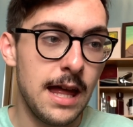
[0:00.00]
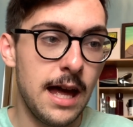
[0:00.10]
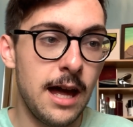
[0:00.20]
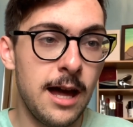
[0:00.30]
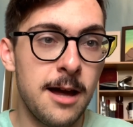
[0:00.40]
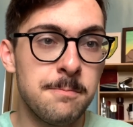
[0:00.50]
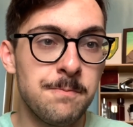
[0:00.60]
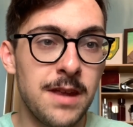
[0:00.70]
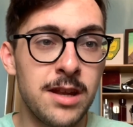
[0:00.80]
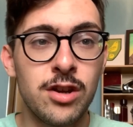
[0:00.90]

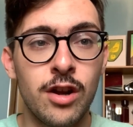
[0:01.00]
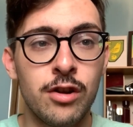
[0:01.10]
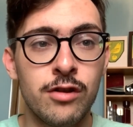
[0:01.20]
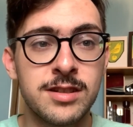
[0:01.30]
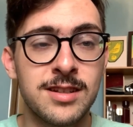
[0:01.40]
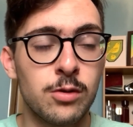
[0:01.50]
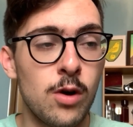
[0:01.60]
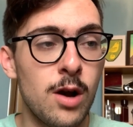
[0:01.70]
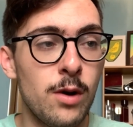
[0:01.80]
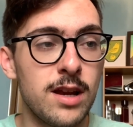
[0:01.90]
Um, and you know, Norwich did
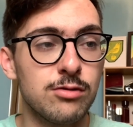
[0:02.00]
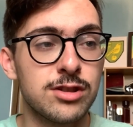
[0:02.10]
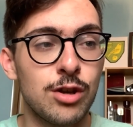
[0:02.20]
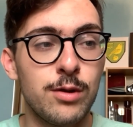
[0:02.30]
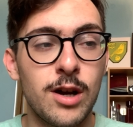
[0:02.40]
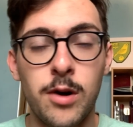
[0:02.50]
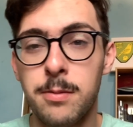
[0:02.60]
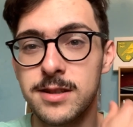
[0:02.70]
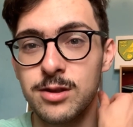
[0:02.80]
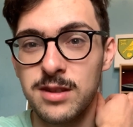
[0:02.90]
quite well. It was 2 0
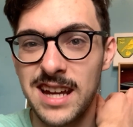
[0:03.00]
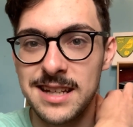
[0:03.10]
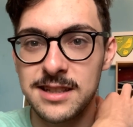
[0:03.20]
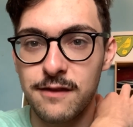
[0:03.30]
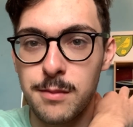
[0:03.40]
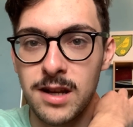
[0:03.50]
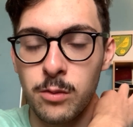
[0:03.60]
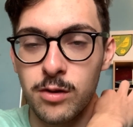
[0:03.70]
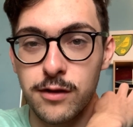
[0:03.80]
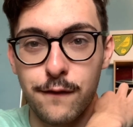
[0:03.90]
up until the 80th minute.
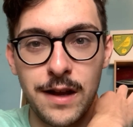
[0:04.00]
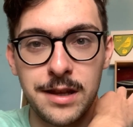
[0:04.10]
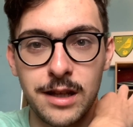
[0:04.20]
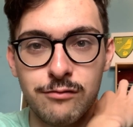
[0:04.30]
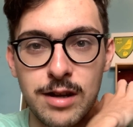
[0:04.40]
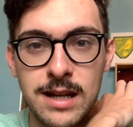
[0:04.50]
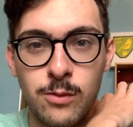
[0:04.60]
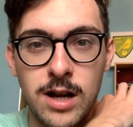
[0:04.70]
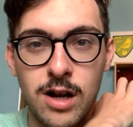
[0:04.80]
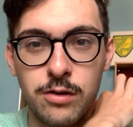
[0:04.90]
We were defending really
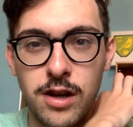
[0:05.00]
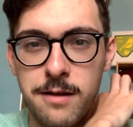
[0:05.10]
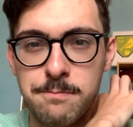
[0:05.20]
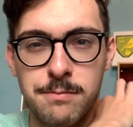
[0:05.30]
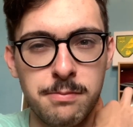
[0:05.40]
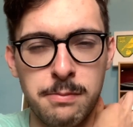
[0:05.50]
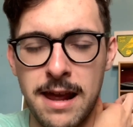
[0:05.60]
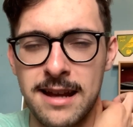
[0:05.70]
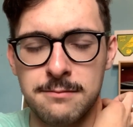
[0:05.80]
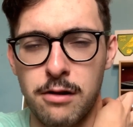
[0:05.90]
well, you know,
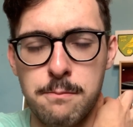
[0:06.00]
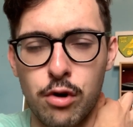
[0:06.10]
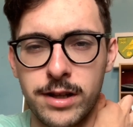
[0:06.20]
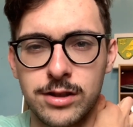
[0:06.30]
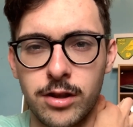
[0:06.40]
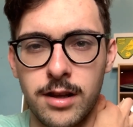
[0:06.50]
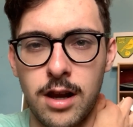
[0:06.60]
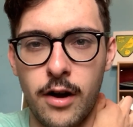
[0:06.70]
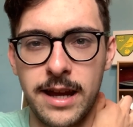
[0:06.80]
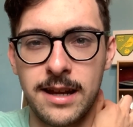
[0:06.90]
players putting bodies on the
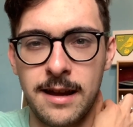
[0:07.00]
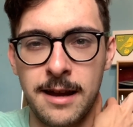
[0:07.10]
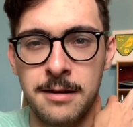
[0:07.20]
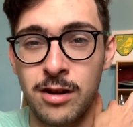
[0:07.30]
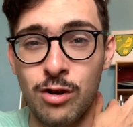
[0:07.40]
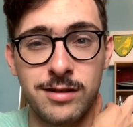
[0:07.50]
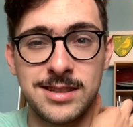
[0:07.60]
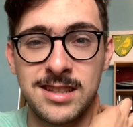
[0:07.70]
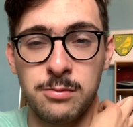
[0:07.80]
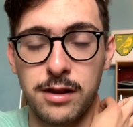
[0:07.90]
line. And, and Norwich
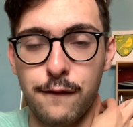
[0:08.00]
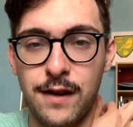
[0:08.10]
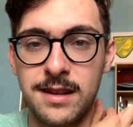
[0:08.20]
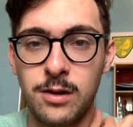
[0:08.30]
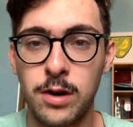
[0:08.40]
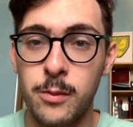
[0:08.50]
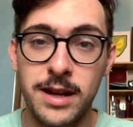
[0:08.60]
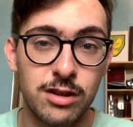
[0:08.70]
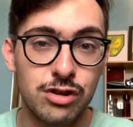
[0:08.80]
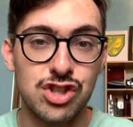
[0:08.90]
City were defending well. We
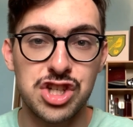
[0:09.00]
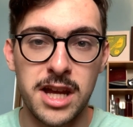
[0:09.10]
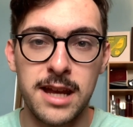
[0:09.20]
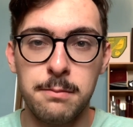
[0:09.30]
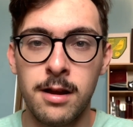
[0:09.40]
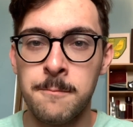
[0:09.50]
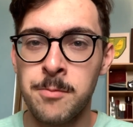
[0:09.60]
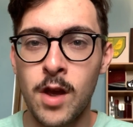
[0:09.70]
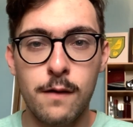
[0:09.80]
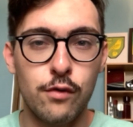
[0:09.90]
had a good shape.
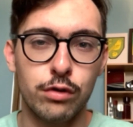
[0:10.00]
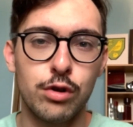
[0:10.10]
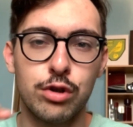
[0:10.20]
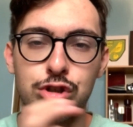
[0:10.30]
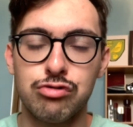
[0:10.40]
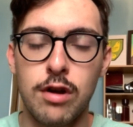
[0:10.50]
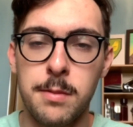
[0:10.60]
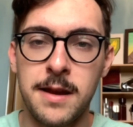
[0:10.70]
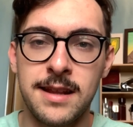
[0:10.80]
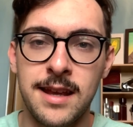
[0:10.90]
Thought Lukas Rupp
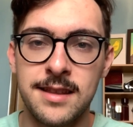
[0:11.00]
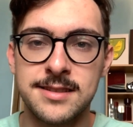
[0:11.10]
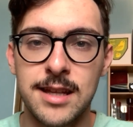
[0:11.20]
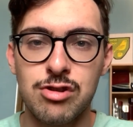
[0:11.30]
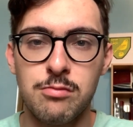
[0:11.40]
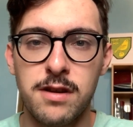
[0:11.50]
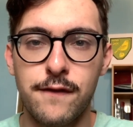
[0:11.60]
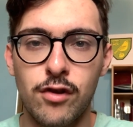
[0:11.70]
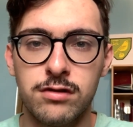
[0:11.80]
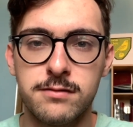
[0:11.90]
in, in the central
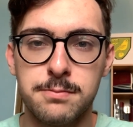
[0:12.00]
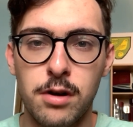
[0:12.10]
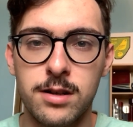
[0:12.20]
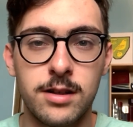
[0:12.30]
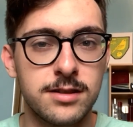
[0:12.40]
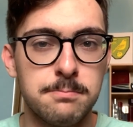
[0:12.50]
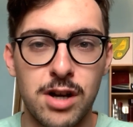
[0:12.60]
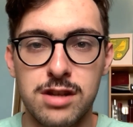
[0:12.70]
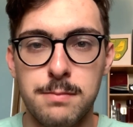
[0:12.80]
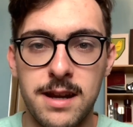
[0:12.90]
midfield spot looks
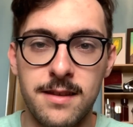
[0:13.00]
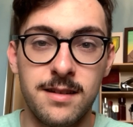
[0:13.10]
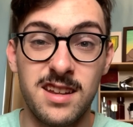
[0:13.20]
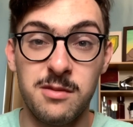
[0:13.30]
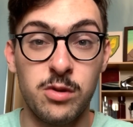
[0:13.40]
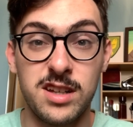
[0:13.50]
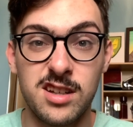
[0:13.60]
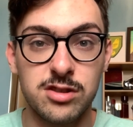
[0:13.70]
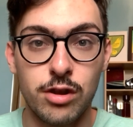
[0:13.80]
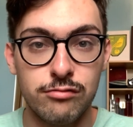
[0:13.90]
much better than that, what he
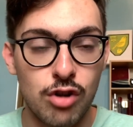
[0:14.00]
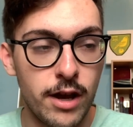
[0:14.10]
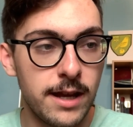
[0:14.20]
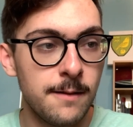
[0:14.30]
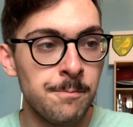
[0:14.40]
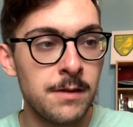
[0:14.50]
does on the right.